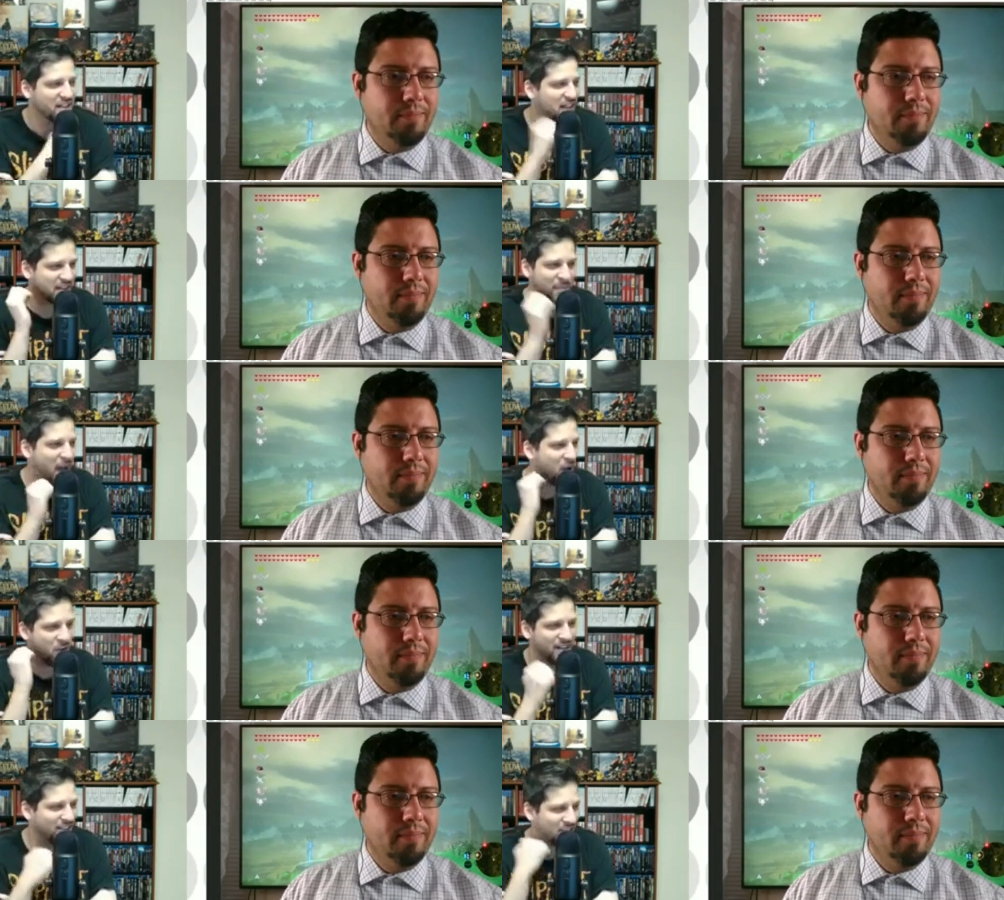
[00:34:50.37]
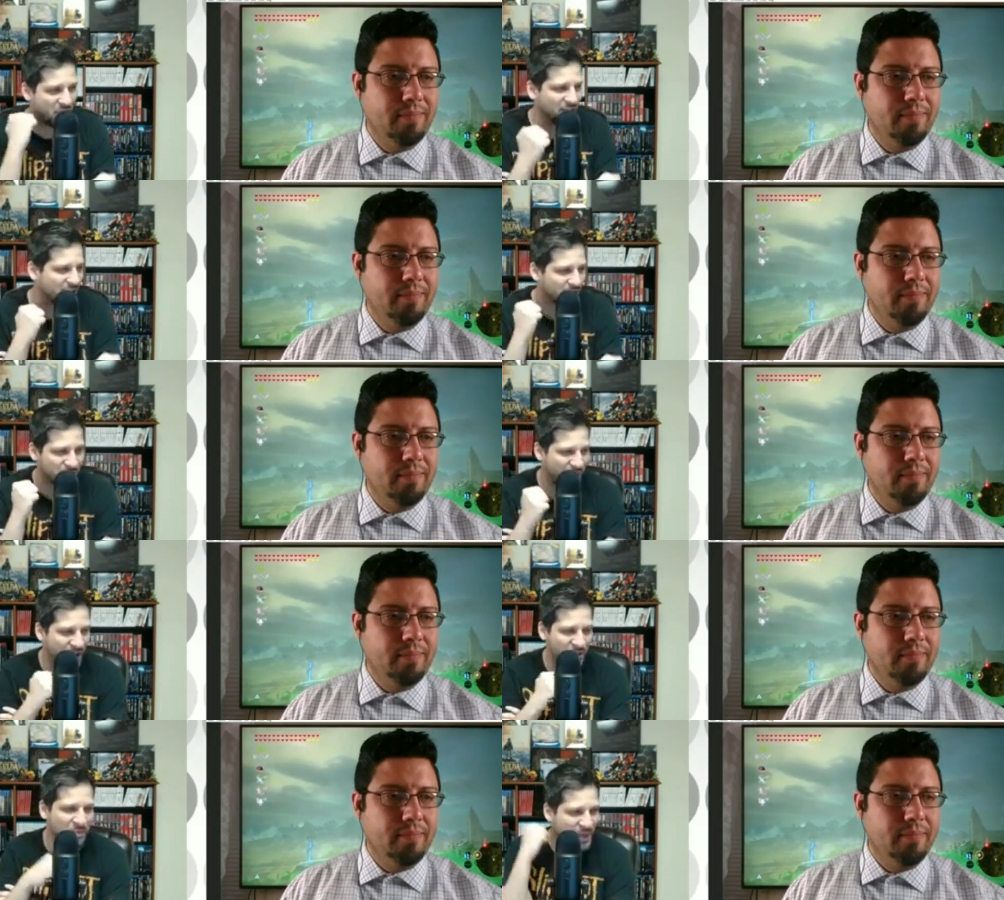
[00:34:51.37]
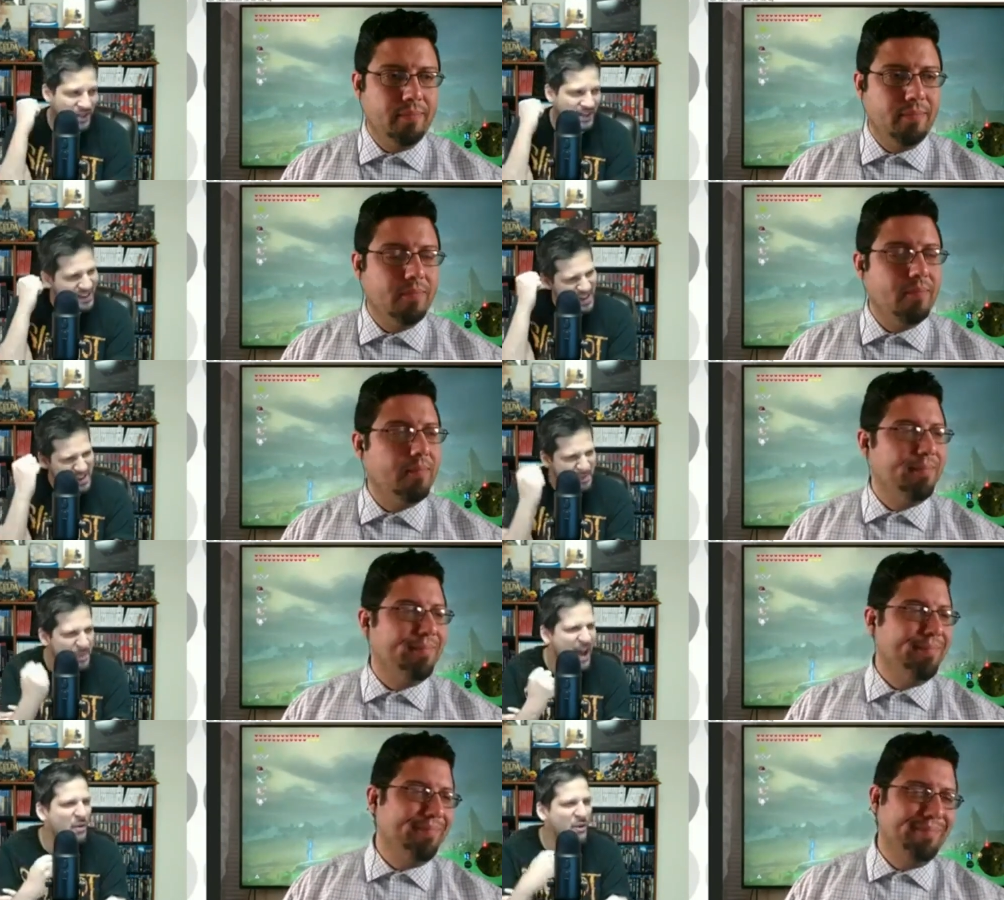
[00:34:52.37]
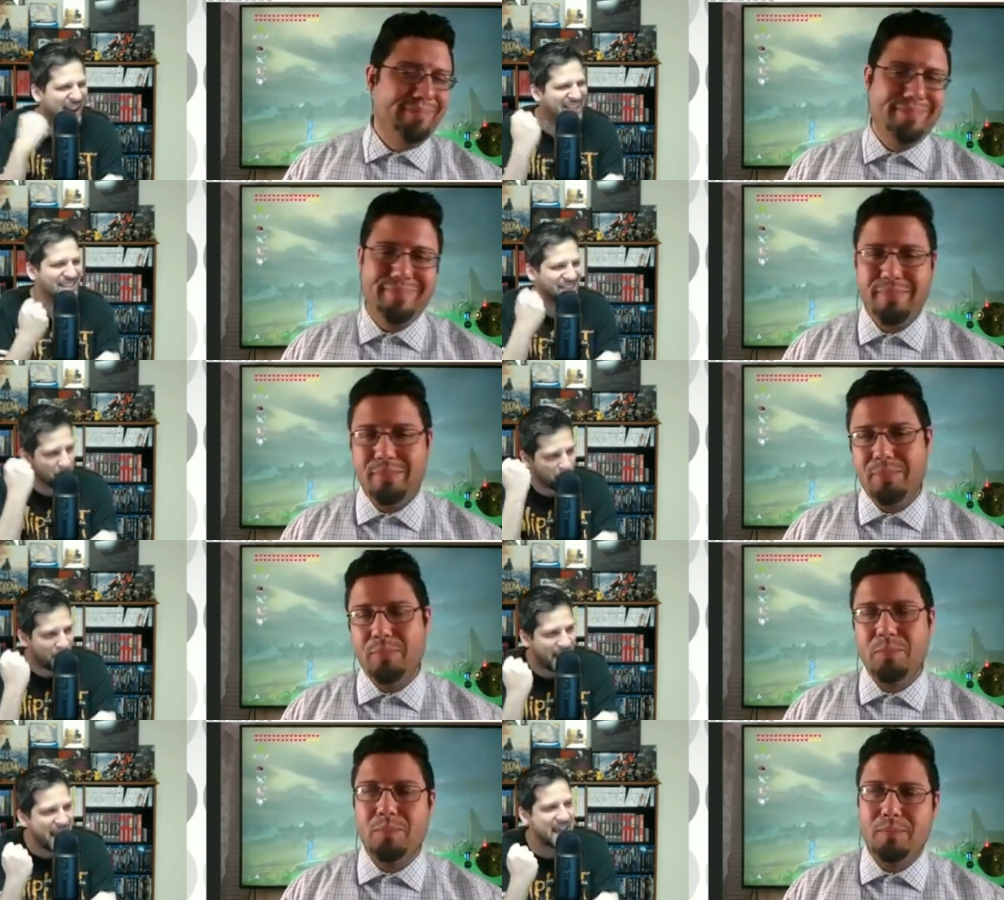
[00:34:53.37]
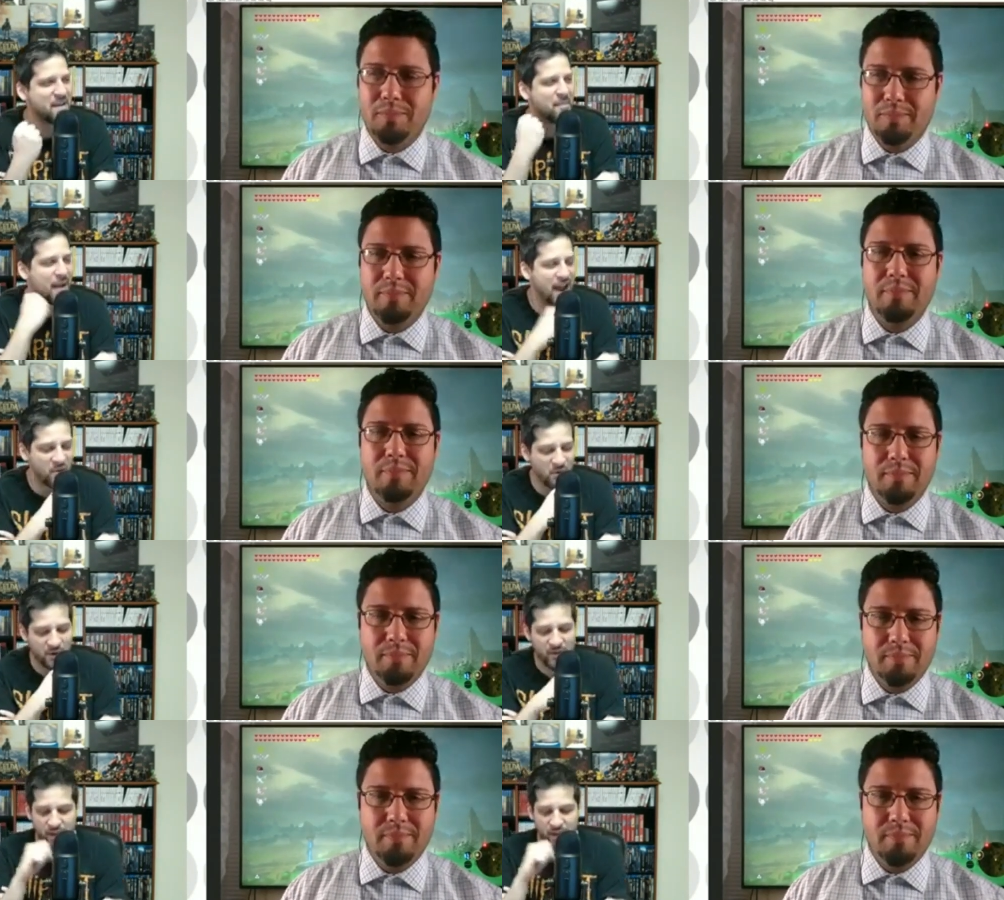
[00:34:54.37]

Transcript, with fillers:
Speaker 1: Not power as in console power, but the power as in the brand power.